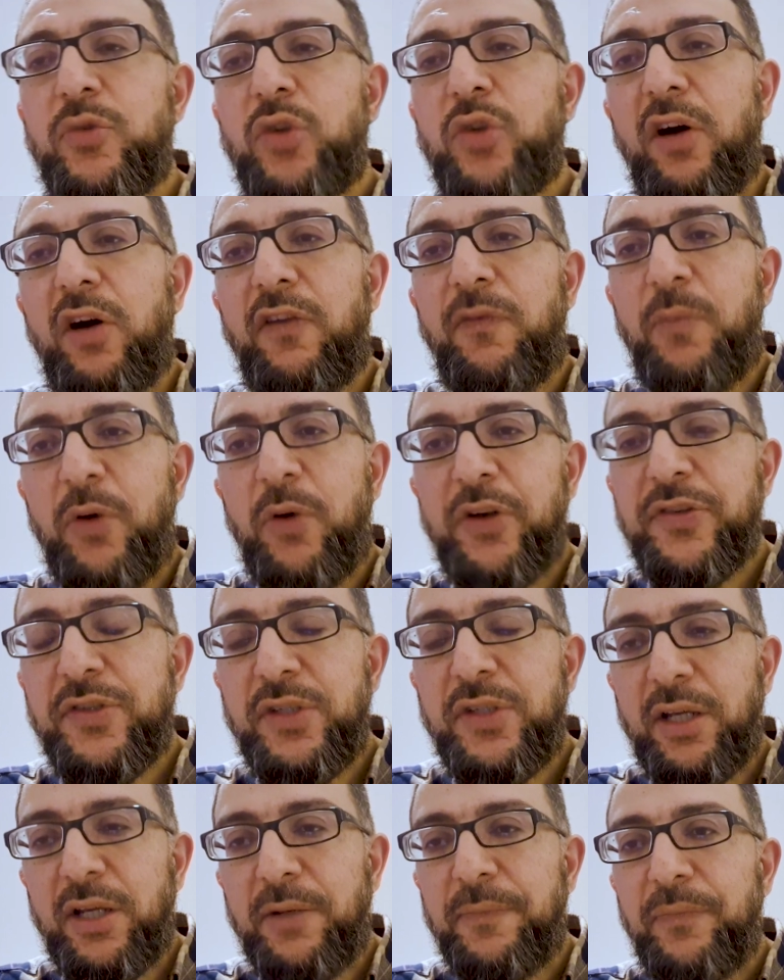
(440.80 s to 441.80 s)
of
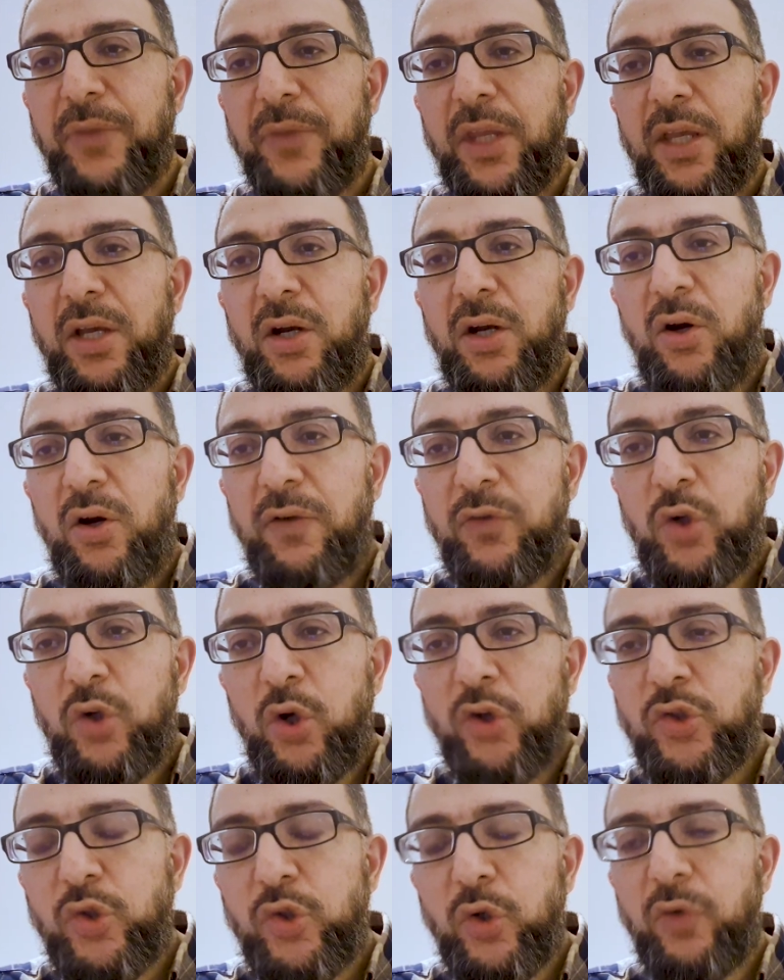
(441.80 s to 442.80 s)
Bosnia, of
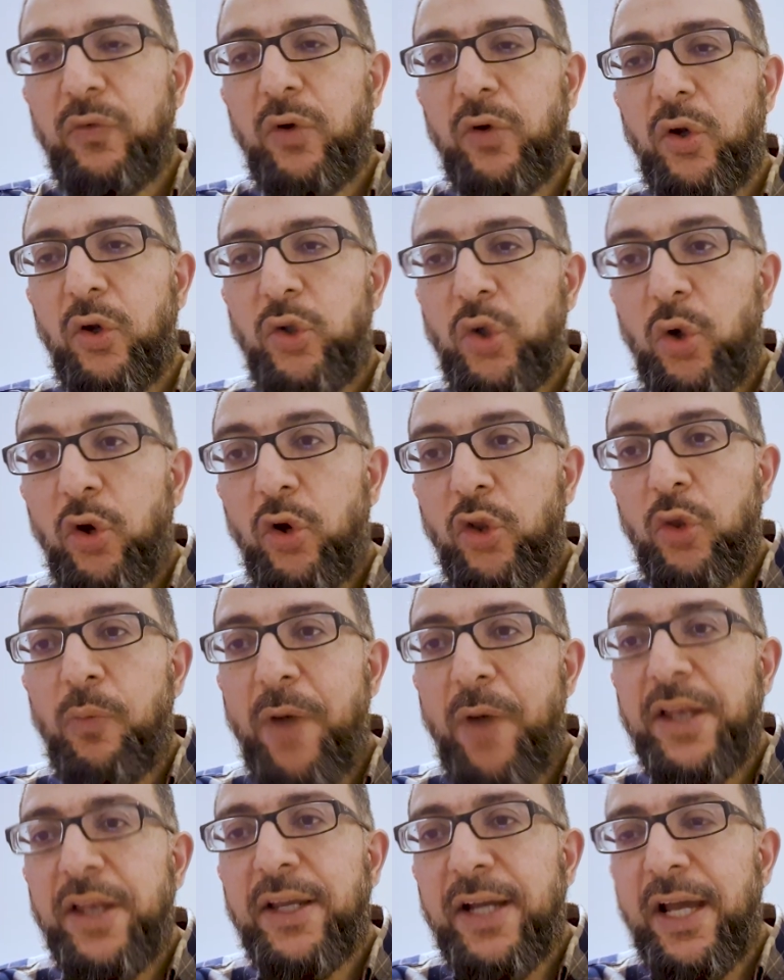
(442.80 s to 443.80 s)
Kosovo, the
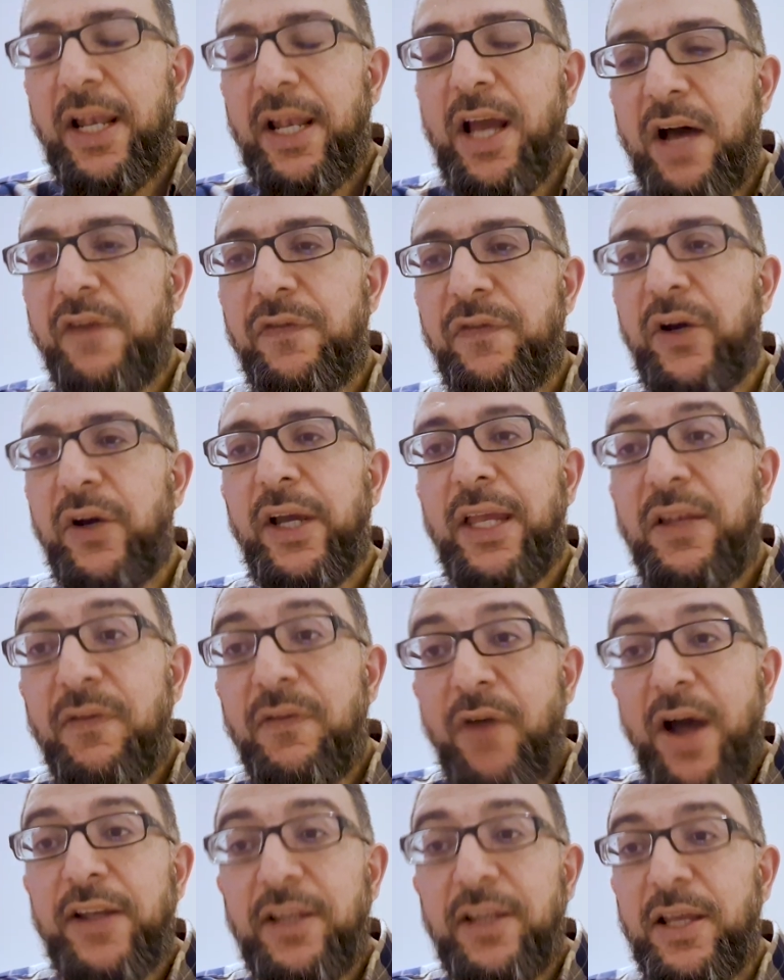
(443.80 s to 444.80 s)
Ottomani Khilafah
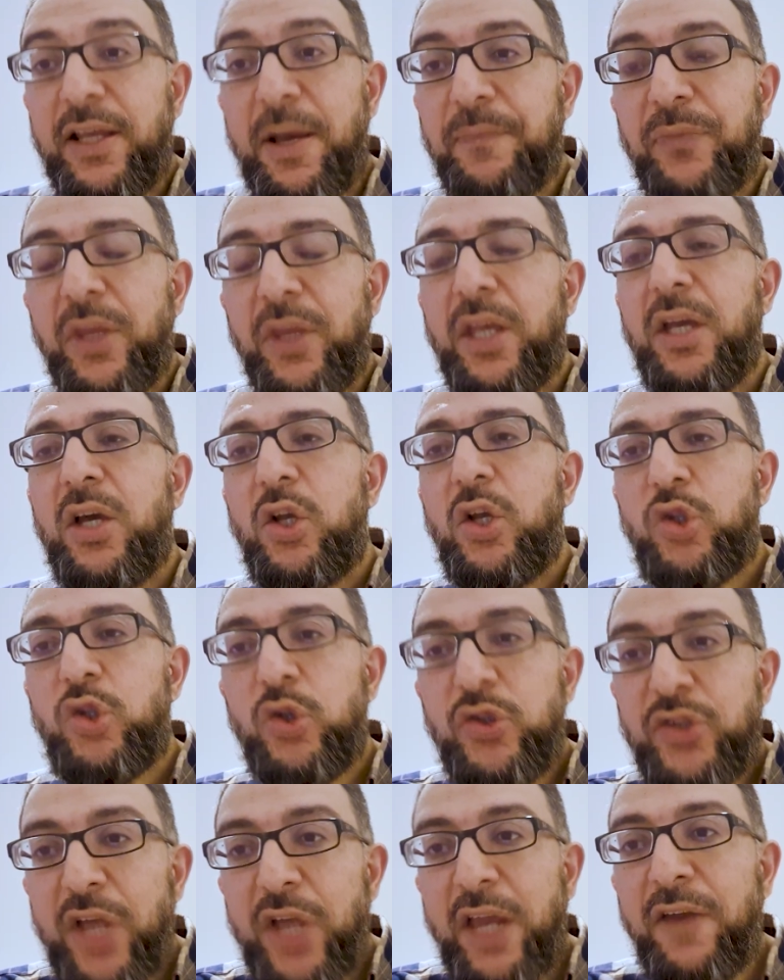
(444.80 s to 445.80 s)
invited them
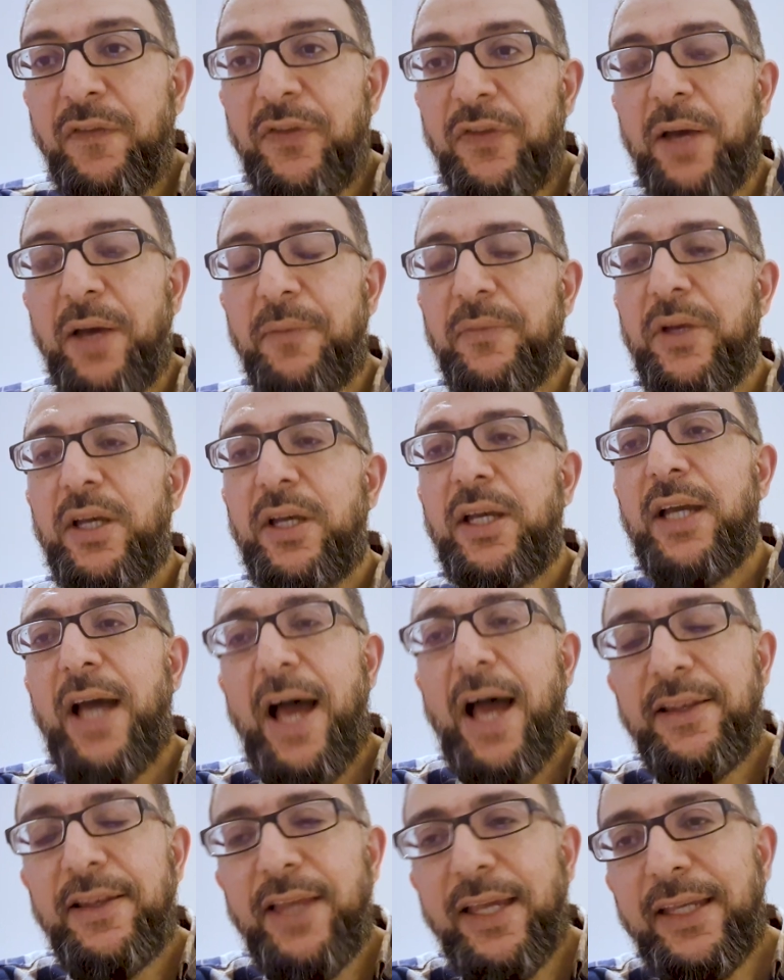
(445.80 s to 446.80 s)
to save them,
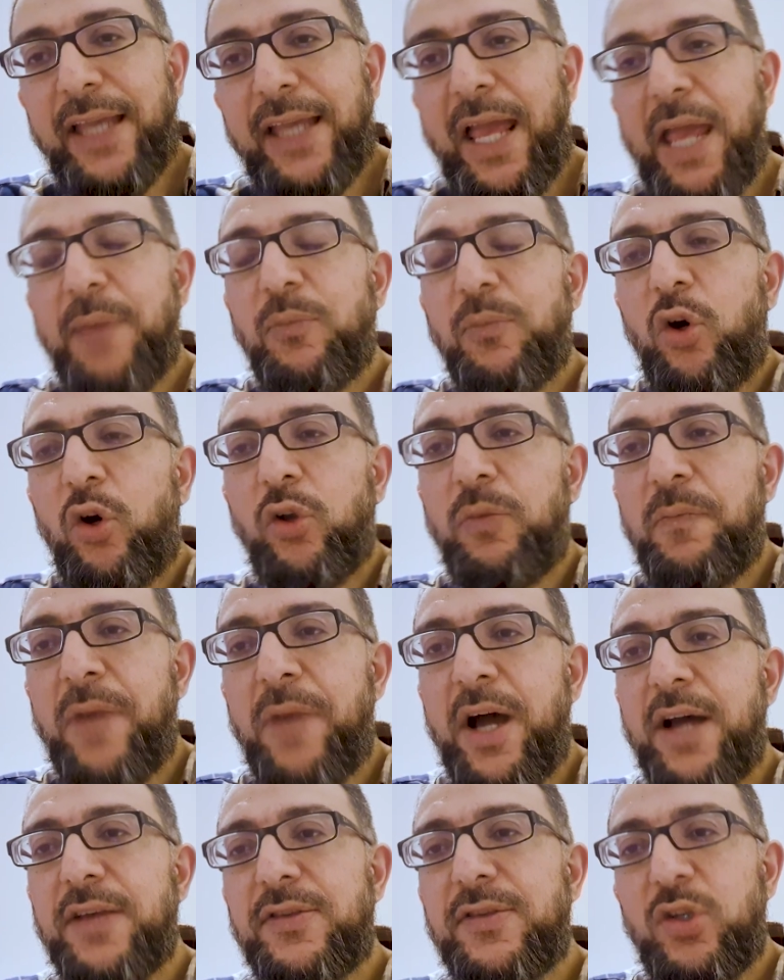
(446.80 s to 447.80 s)
and they came en
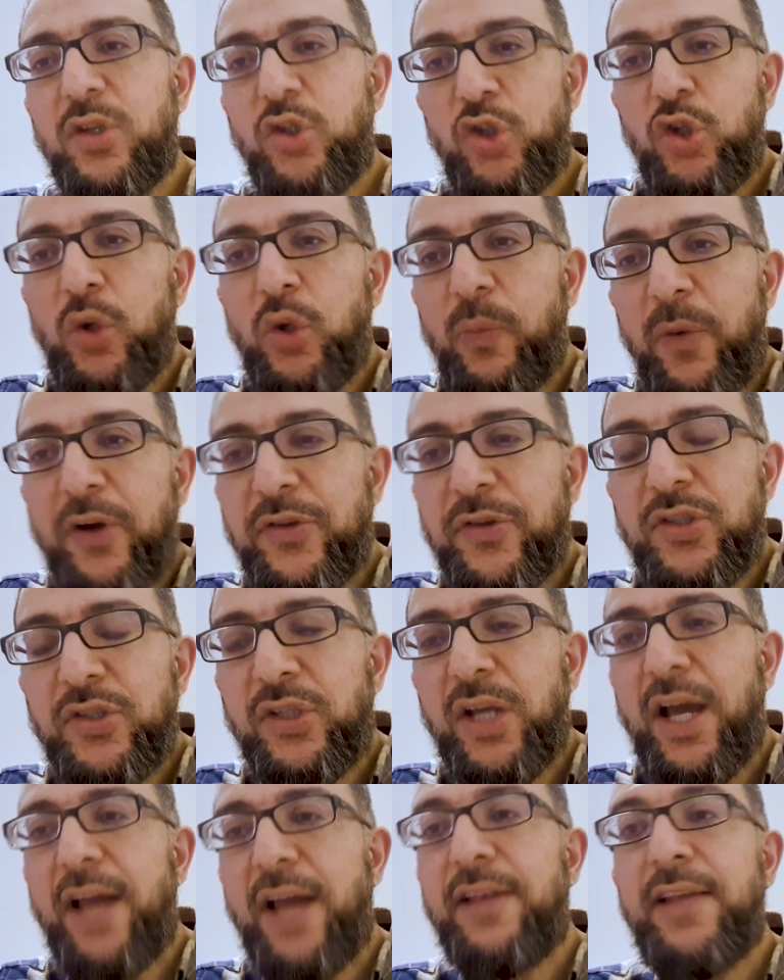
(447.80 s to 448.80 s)
masse to
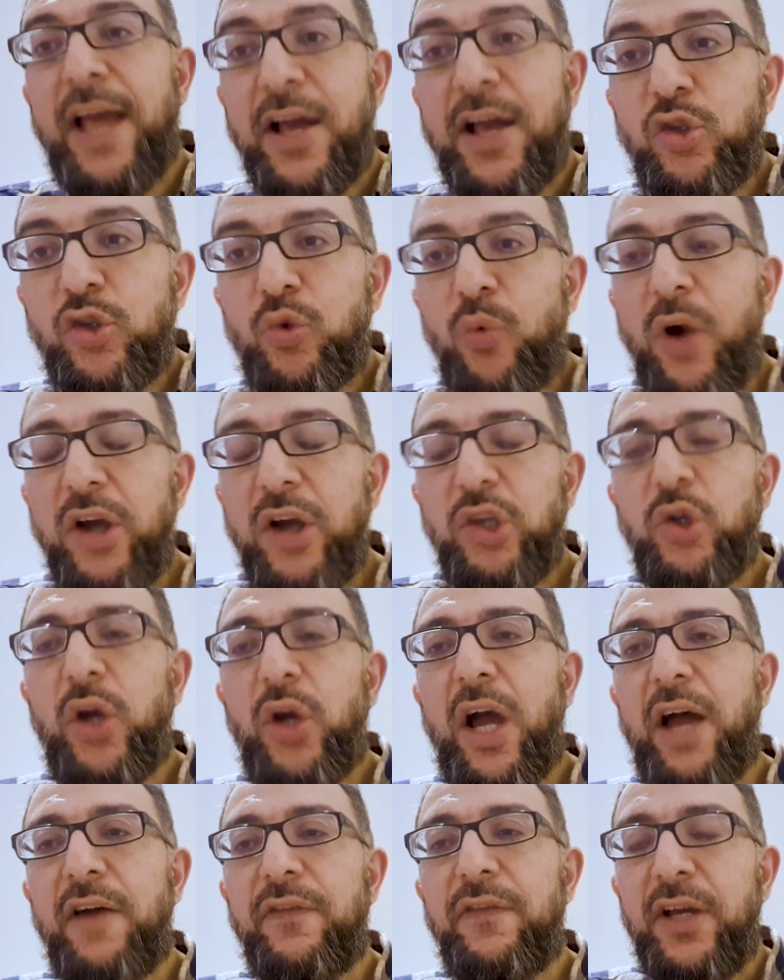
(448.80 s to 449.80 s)
Bosnia, and hence why
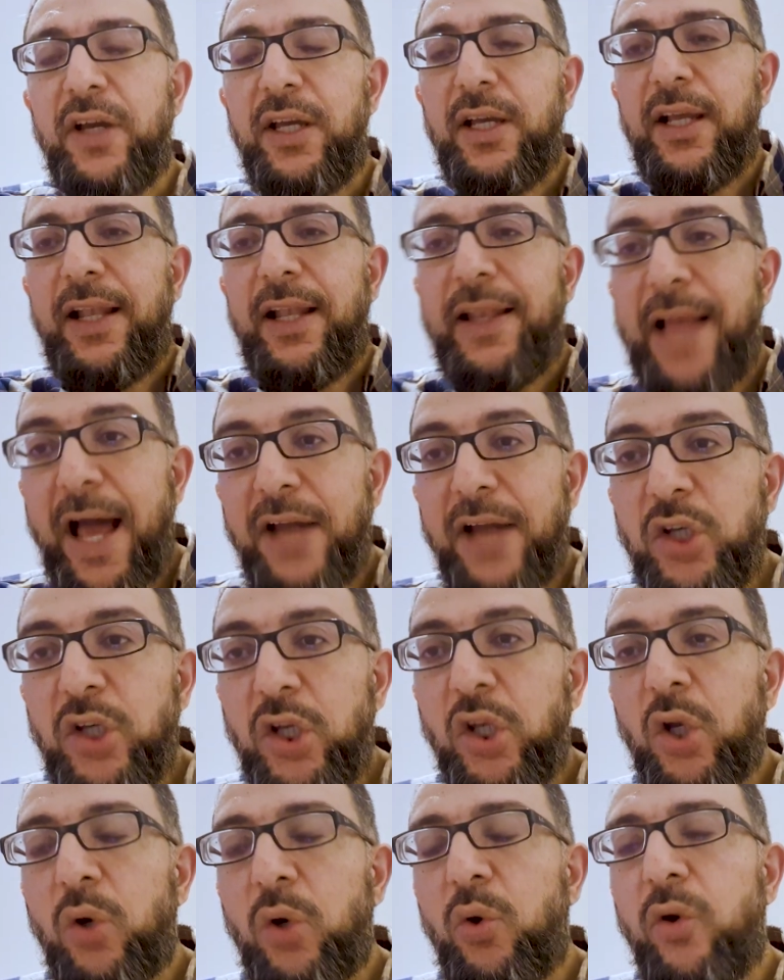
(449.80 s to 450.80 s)
you have
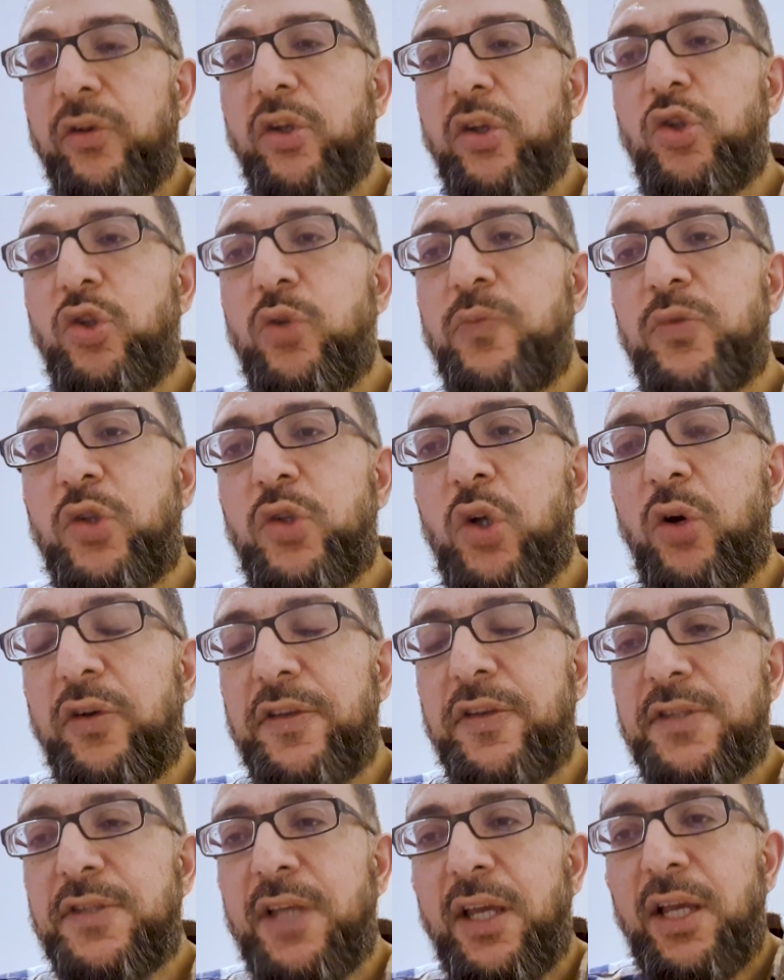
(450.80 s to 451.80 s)
Ladino on the
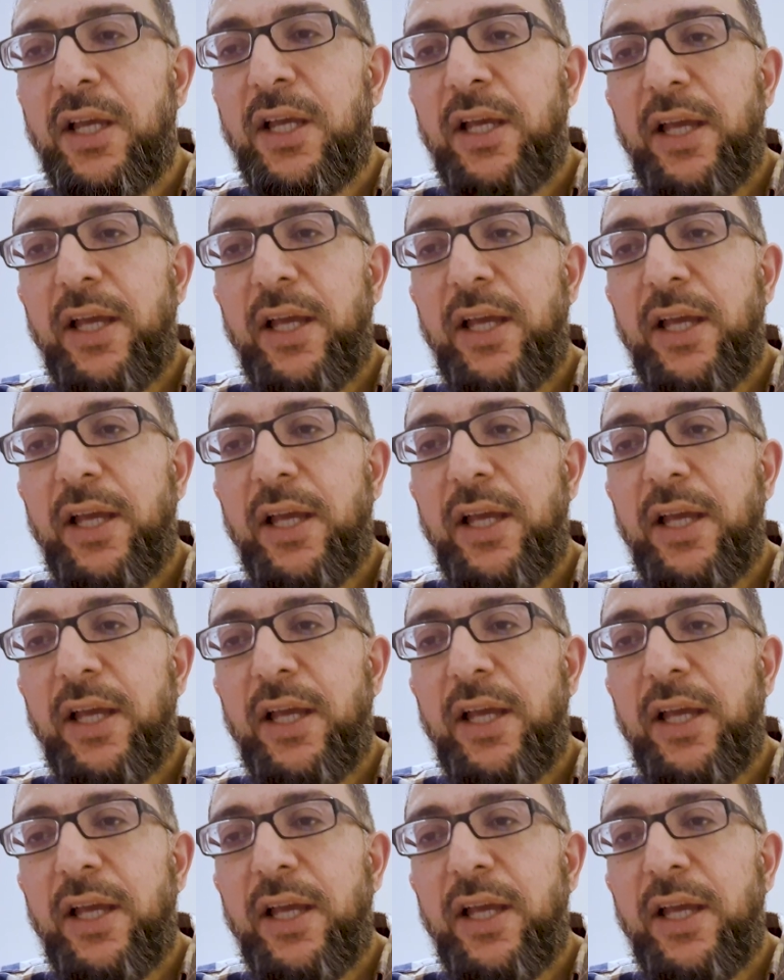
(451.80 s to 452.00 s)
tombstones